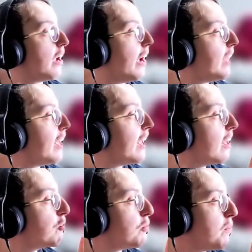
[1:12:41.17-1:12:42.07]
And I like
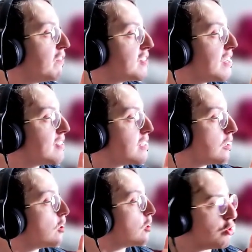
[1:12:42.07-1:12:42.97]
to emphasize that a
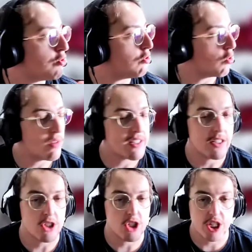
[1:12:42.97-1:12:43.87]
lot, as a
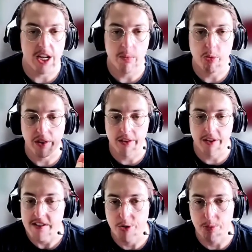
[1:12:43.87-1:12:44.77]
GM when
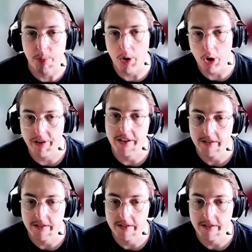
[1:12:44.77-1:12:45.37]
things are boring.